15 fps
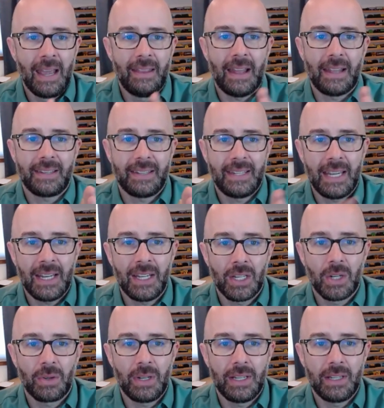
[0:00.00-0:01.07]
That's 10
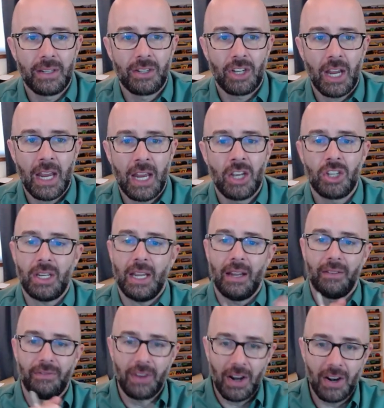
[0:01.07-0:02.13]
degrees change
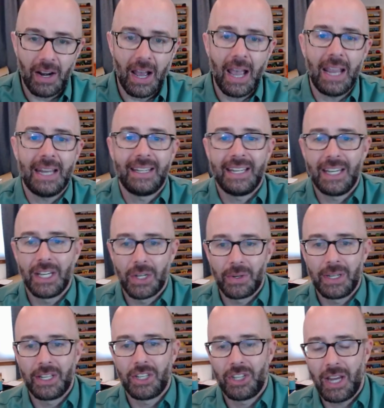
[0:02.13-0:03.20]
in Fahrenheit and 10
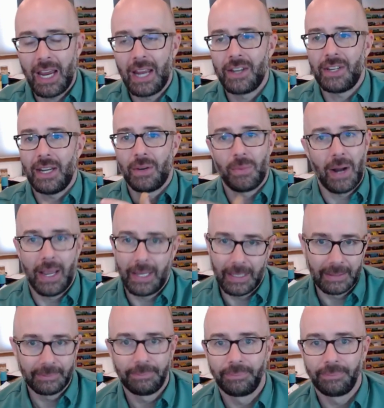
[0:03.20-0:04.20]
degrees change in Rankine.